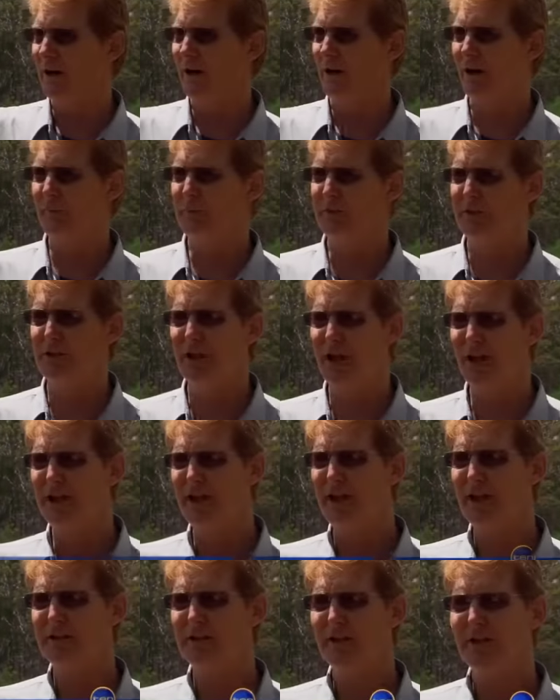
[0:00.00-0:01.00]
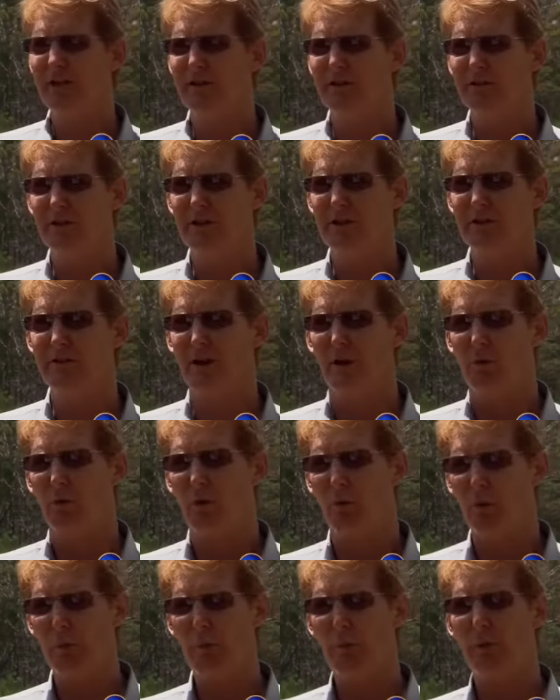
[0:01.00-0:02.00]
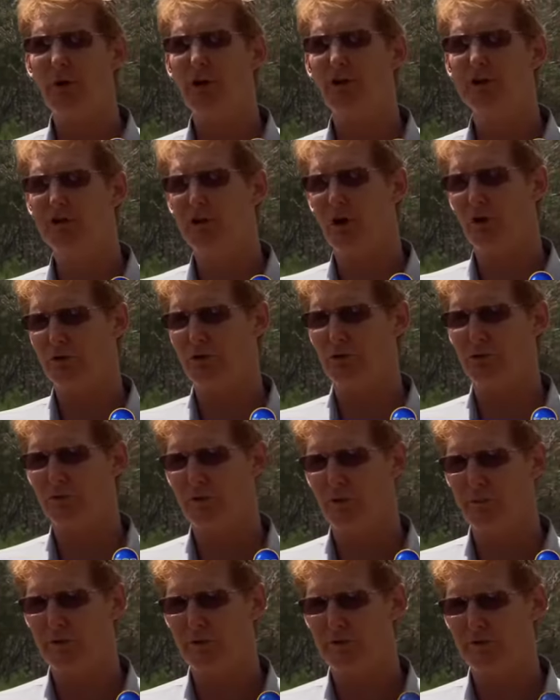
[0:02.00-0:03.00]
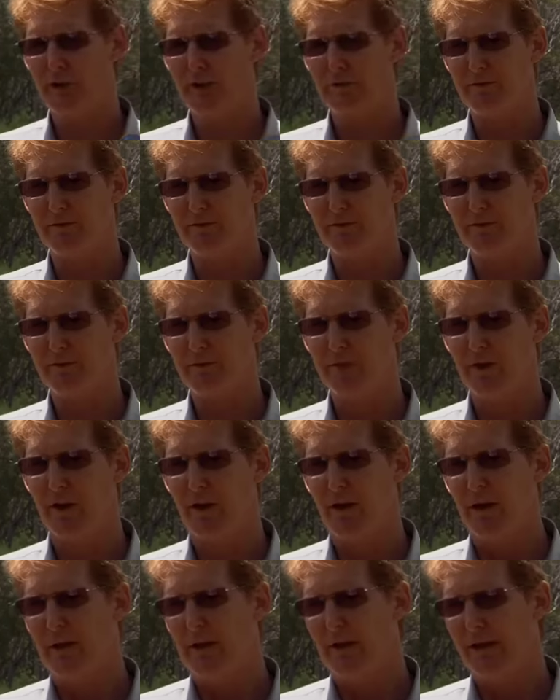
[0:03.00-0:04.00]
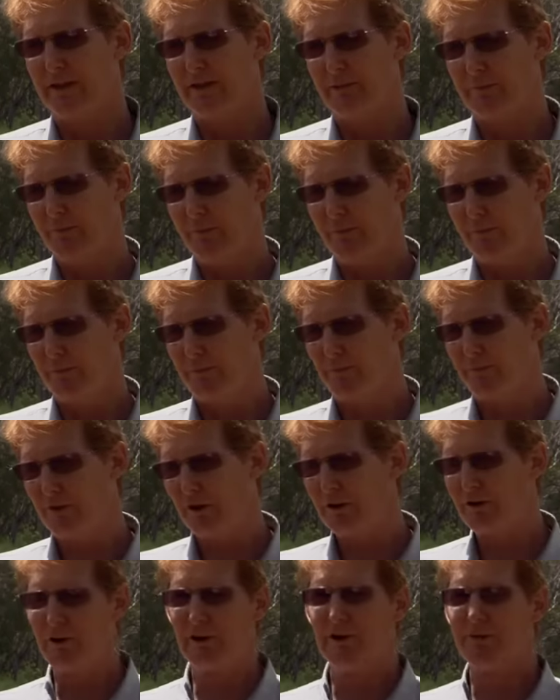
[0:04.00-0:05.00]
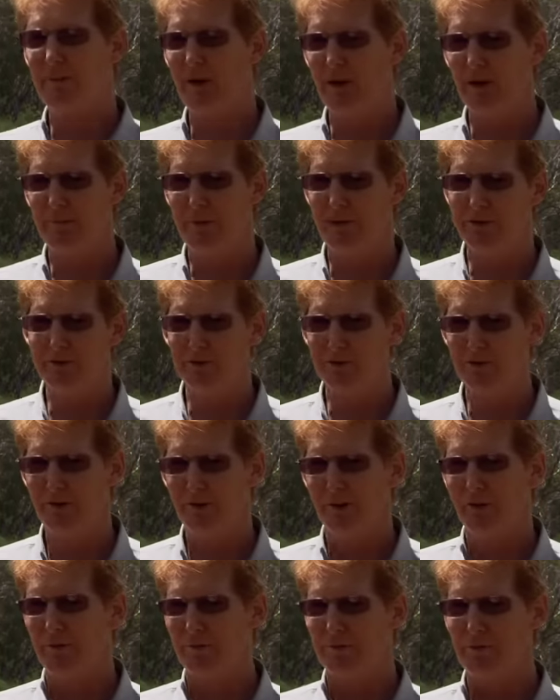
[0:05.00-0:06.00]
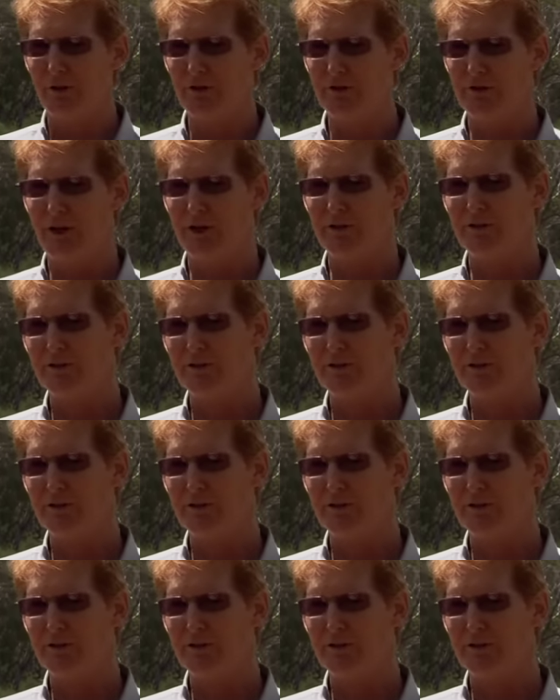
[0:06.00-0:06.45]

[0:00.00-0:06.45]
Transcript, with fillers: up to 10 hectares each where we're putting social groups of devils. It's a fairly experimental process